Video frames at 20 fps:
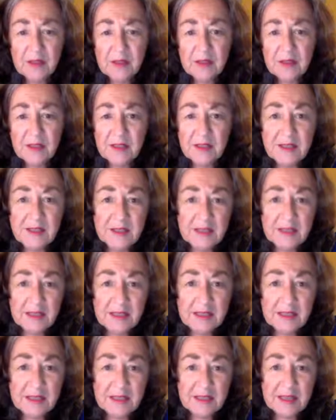This
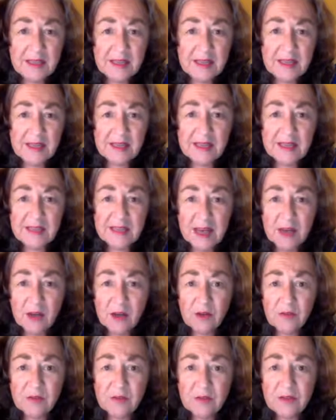is a
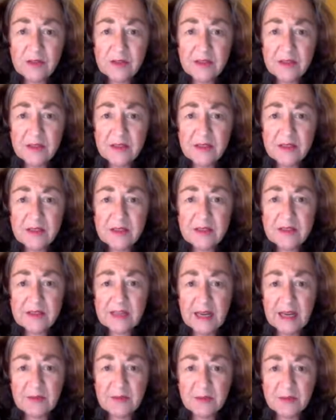
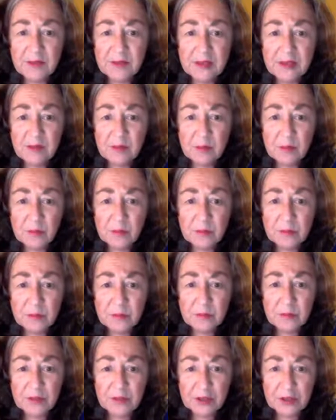self-discovery
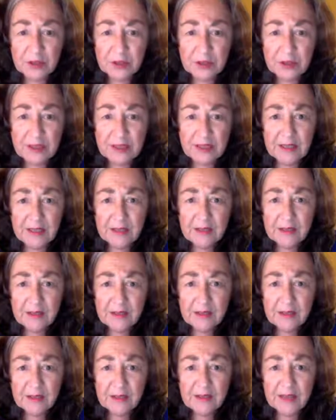journey
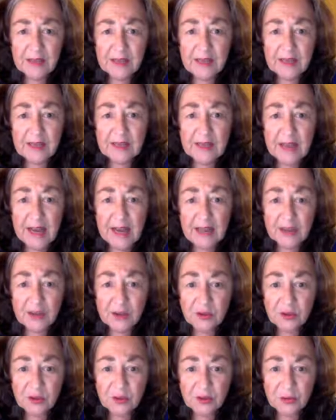that I guide
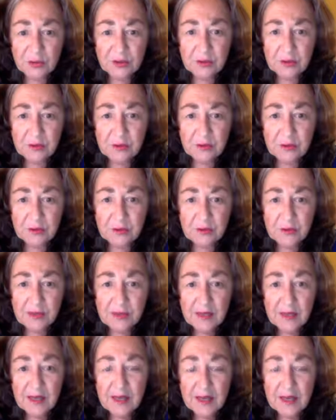you through,
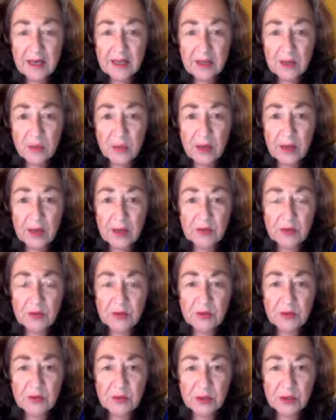as well as
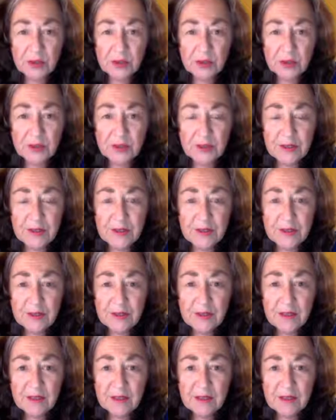you learn
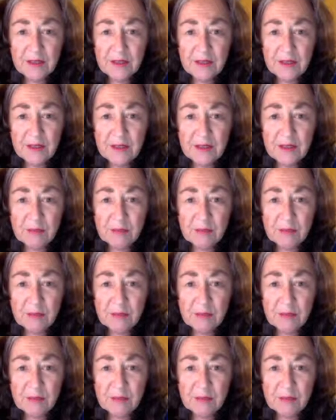the